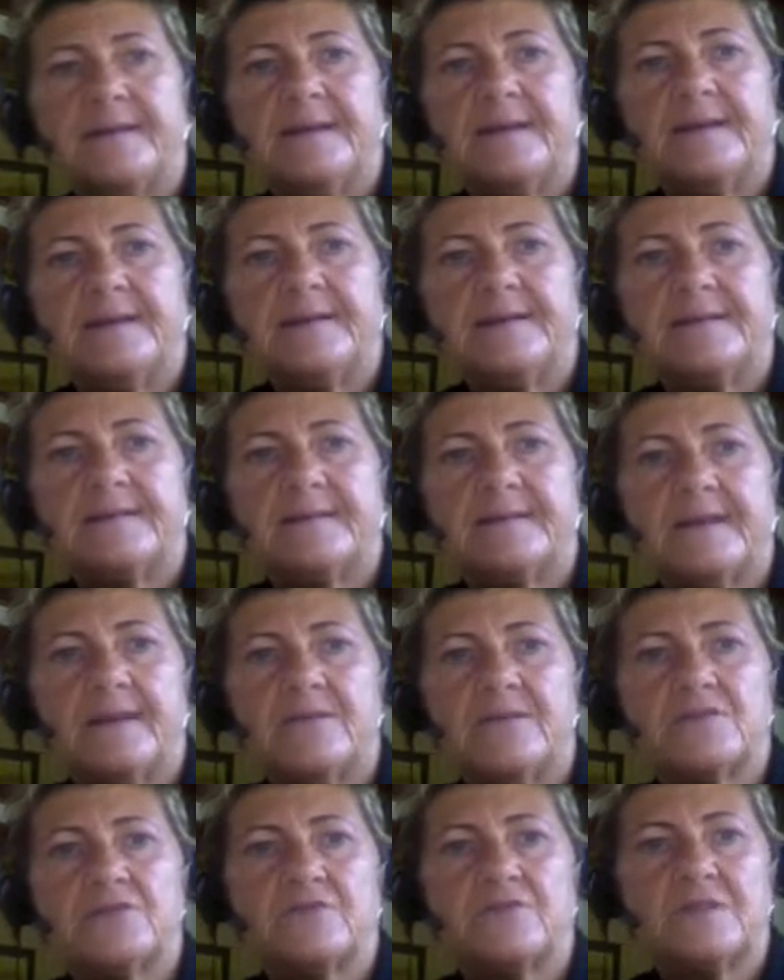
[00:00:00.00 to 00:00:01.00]
and it's
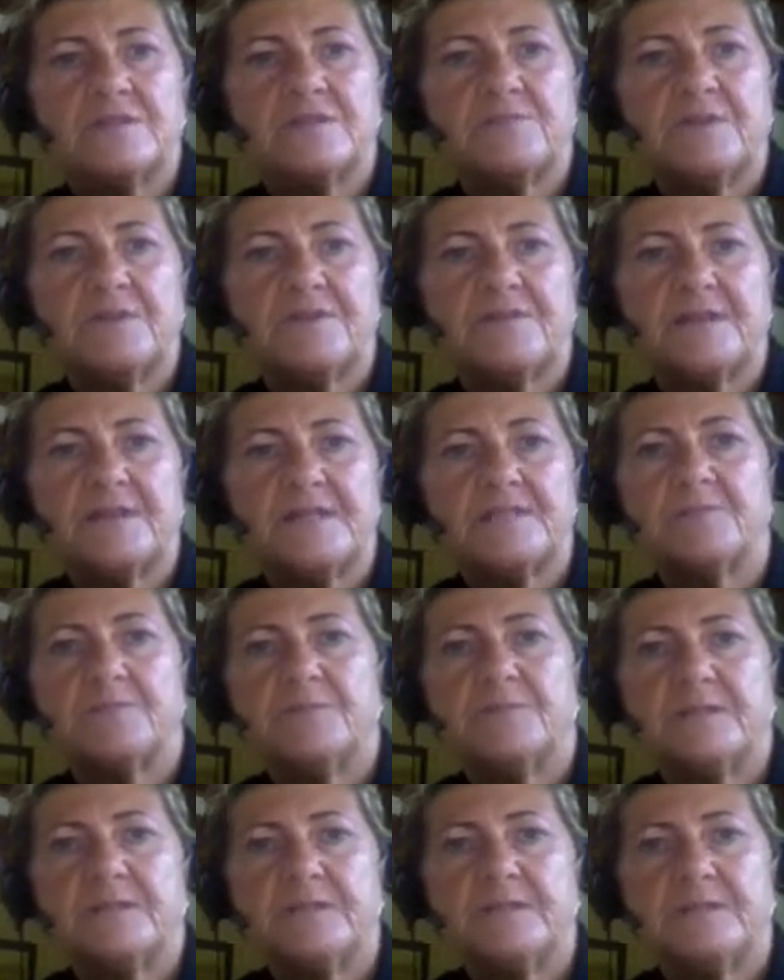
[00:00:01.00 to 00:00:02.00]
characterized by
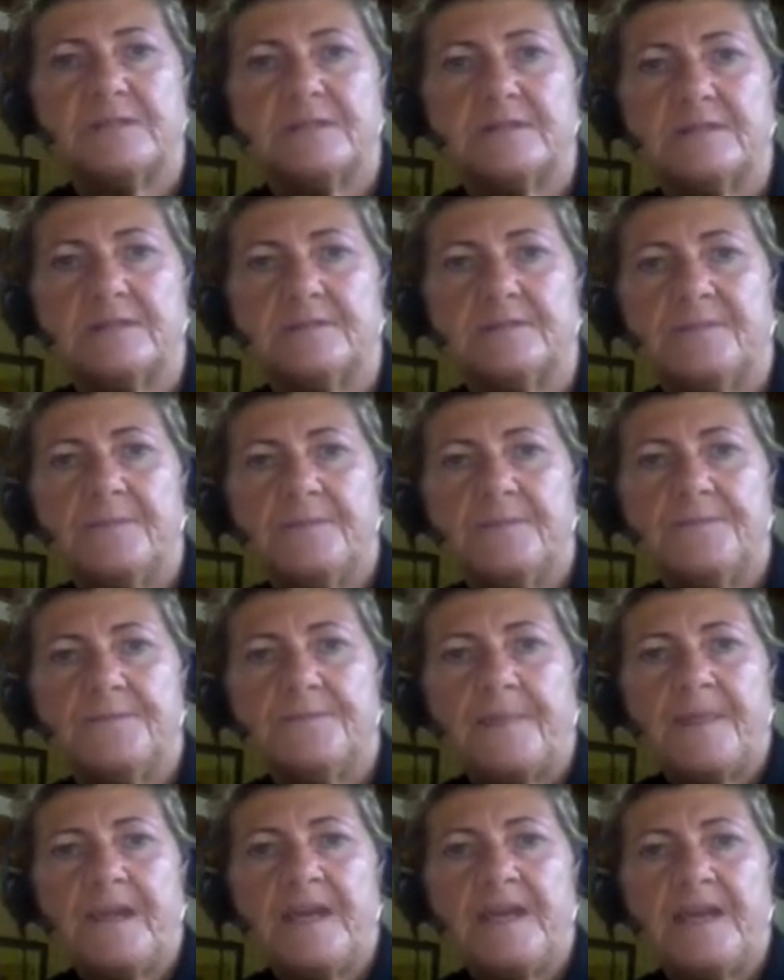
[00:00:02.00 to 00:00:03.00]
flexibility.
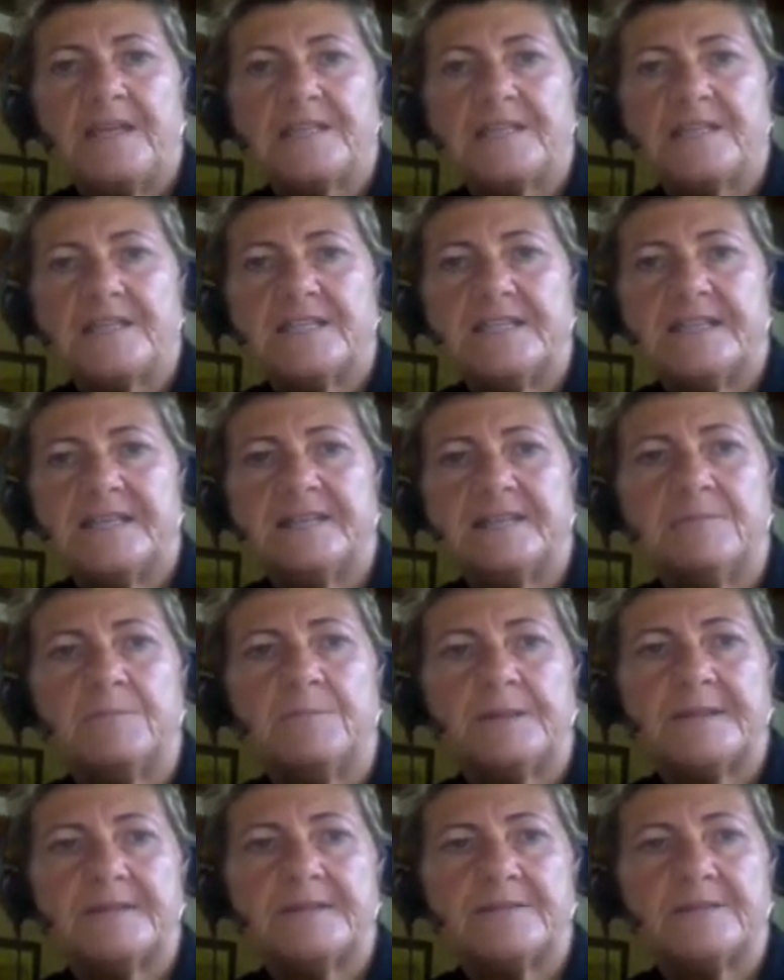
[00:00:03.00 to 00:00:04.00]
It's the yin and
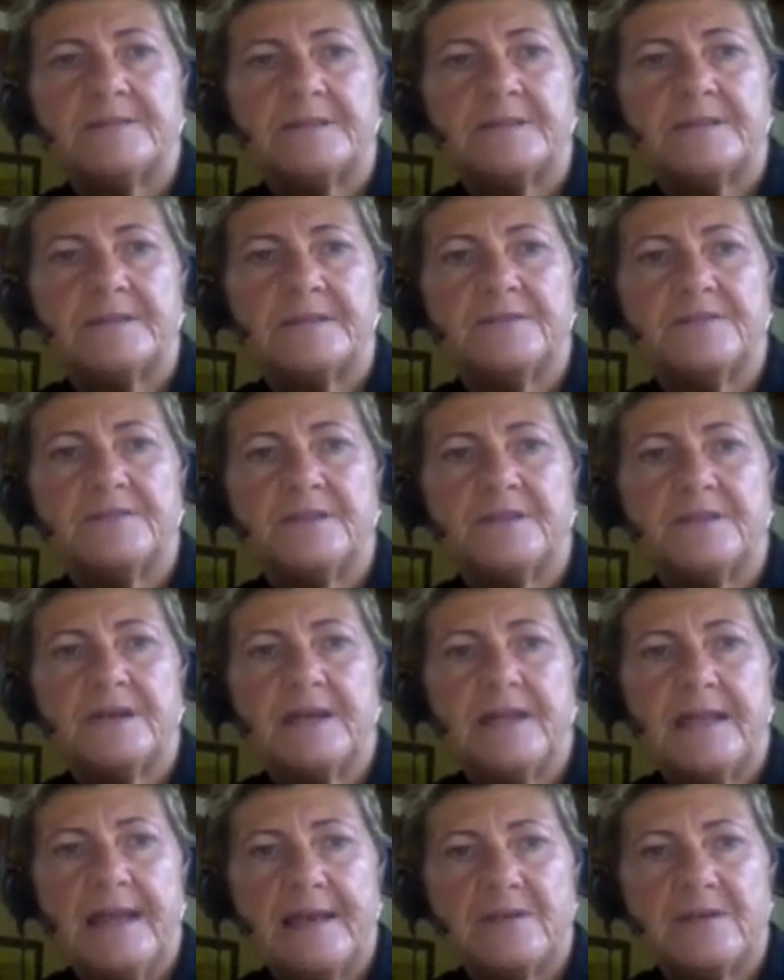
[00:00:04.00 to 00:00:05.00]
blood of the liver that
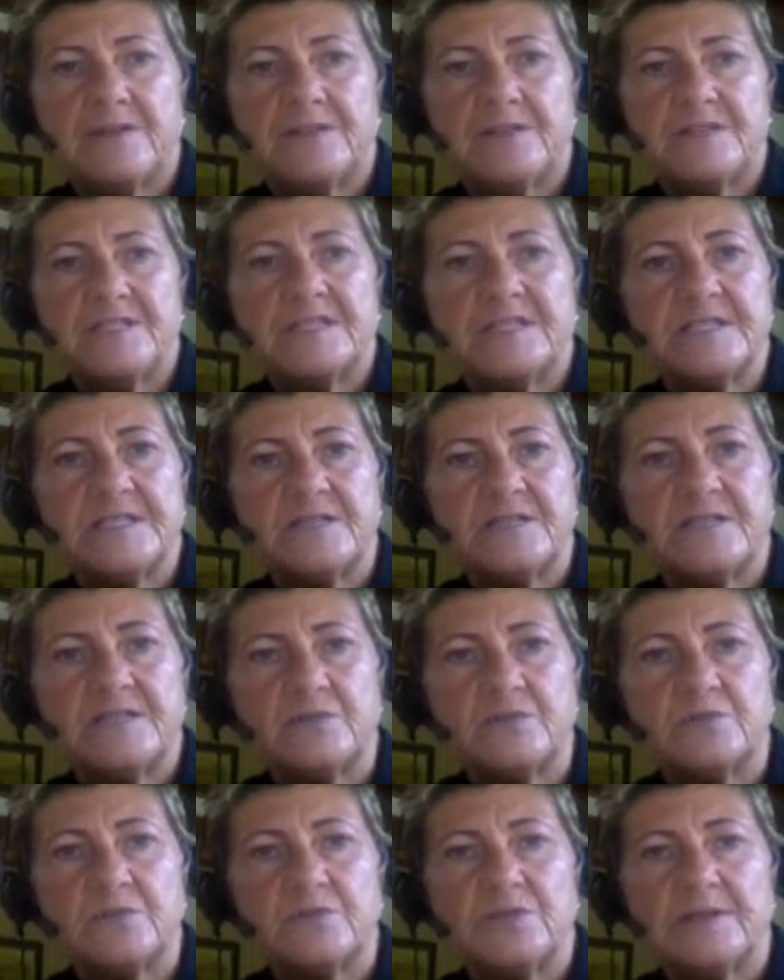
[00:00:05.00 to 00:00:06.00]
allows the
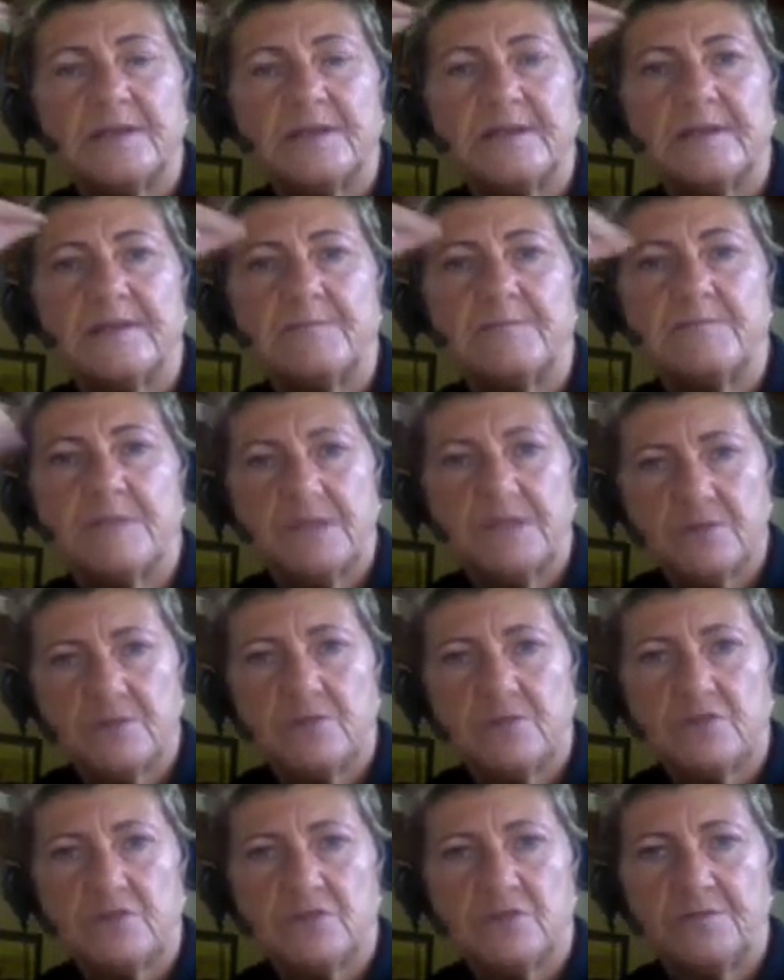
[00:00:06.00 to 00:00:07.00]
sinews and the
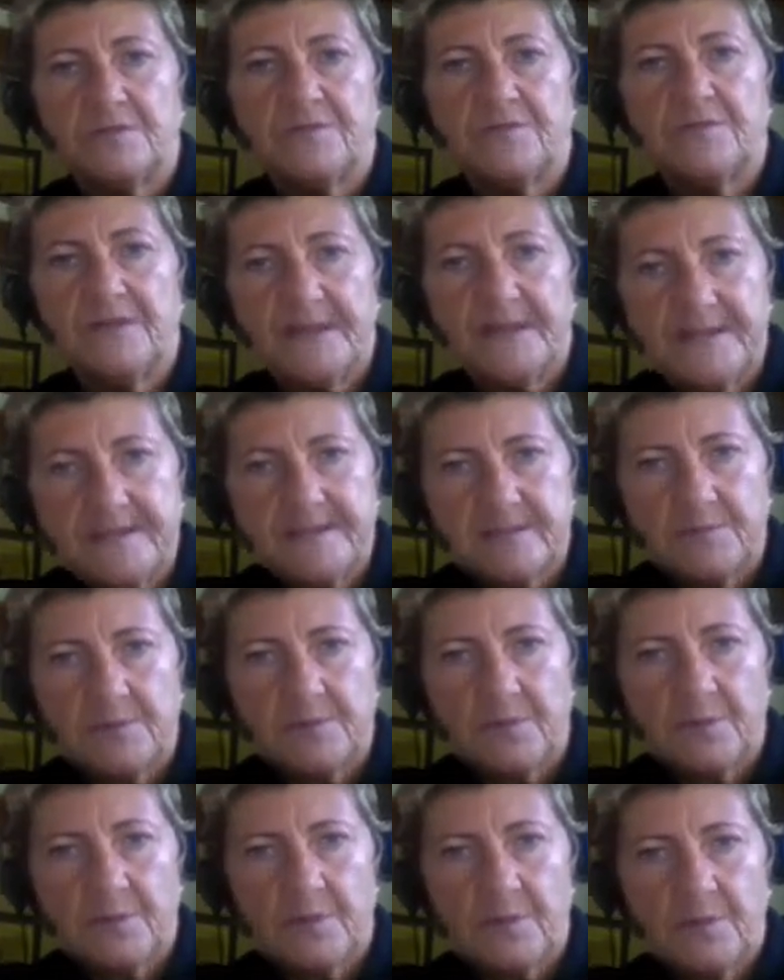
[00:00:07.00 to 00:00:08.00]
muscles to be
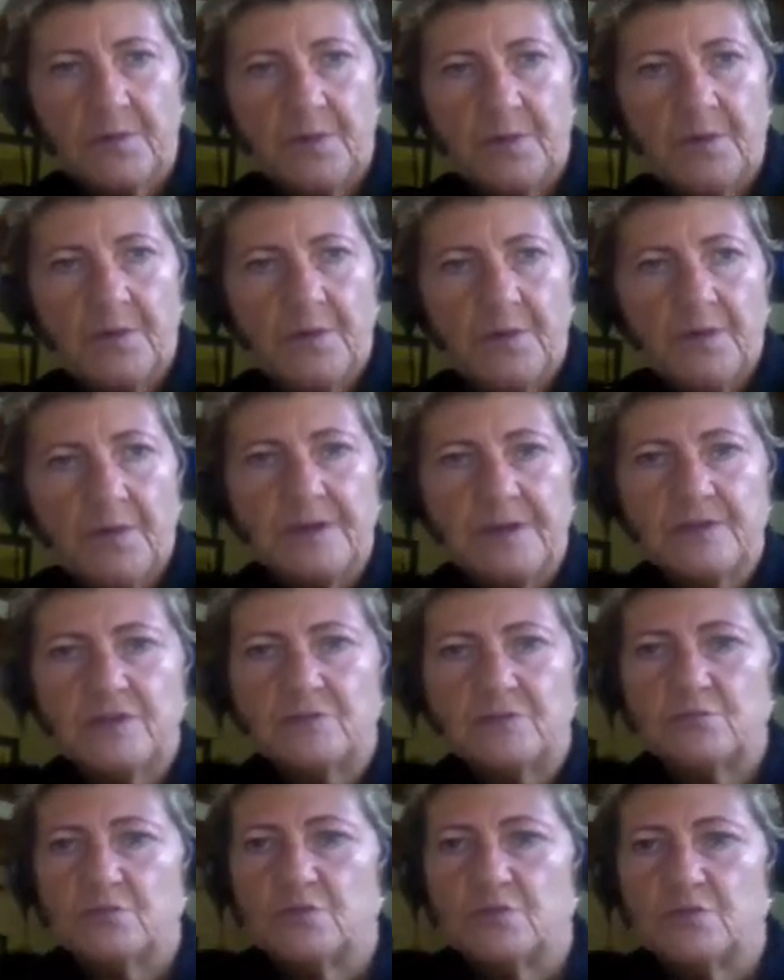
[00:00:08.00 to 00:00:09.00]
flexible and
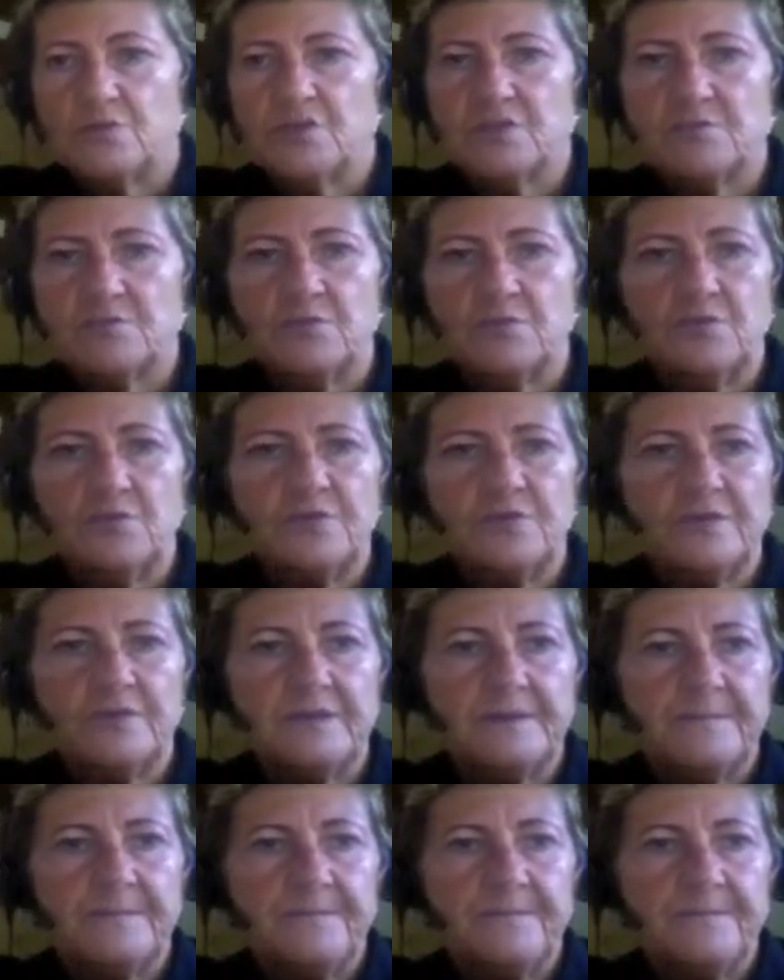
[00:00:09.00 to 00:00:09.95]
to move smoothly.